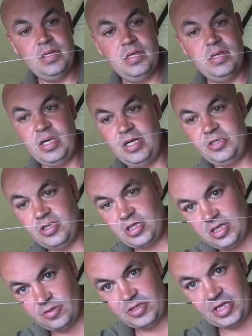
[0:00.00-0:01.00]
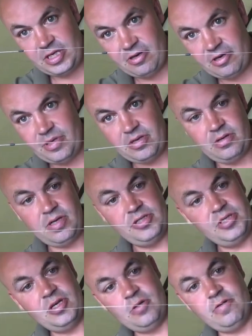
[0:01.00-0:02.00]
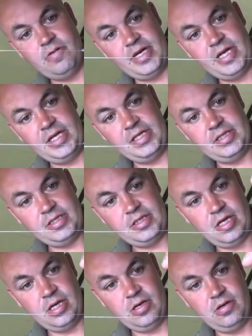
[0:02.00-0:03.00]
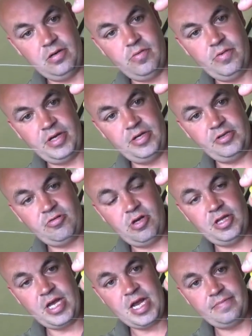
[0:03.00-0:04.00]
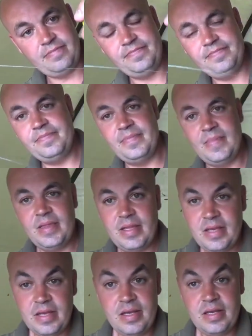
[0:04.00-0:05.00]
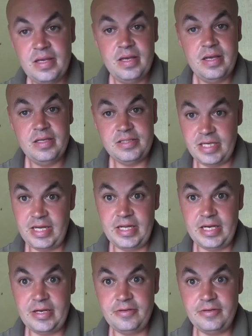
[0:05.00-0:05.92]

And just a little sinker in the middle, as you know already. So we're going to try that, see how that goes